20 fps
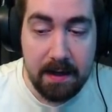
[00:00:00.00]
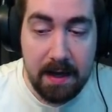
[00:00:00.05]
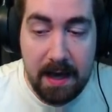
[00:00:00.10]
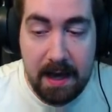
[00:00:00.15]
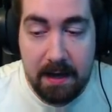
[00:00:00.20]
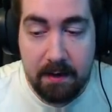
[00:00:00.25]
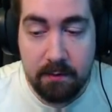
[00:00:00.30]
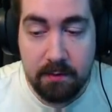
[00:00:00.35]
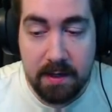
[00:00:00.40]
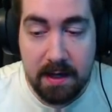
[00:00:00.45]

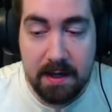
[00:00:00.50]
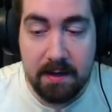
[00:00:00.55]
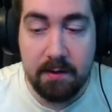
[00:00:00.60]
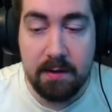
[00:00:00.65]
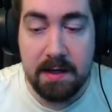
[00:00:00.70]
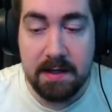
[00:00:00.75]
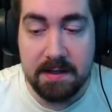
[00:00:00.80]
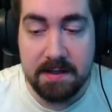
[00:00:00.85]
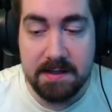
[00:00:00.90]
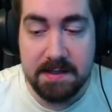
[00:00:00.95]

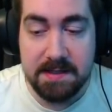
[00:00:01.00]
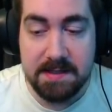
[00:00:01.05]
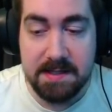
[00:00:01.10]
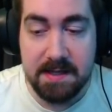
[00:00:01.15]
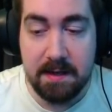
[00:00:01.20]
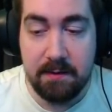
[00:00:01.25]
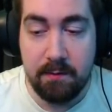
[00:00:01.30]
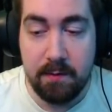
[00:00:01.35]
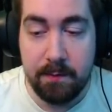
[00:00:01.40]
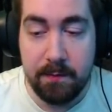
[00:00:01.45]
let's
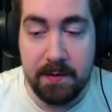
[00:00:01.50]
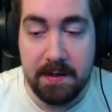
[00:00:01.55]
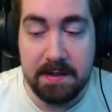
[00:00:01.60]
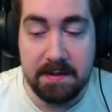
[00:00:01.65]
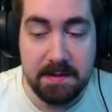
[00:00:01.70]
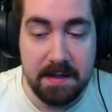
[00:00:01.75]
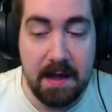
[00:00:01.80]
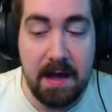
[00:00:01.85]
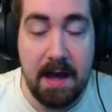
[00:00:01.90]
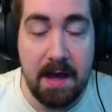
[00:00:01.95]
say we
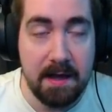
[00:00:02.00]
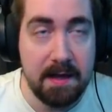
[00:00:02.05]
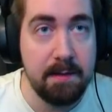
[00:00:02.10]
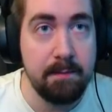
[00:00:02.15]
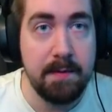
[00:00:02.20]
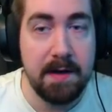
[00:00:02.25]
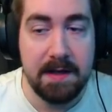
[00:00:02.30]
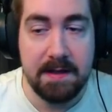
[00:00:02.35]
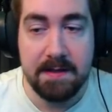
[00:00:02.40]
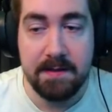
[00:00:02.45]
predict that I can
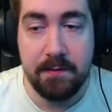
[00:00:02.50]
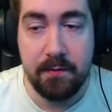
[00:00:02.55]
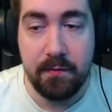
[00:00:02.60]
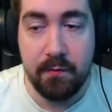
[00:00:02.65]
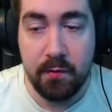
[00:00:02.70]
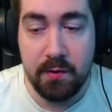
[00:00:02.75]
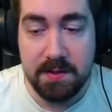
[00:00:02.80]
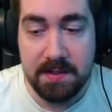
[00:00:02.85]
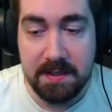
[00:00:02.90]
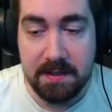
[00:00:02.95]
buy this for
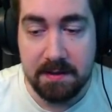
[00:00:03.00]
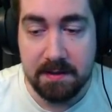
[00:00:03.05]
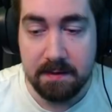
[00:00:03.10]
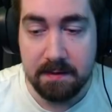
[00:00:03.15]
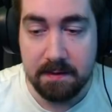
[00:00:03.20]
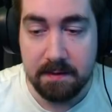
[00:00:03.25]
14.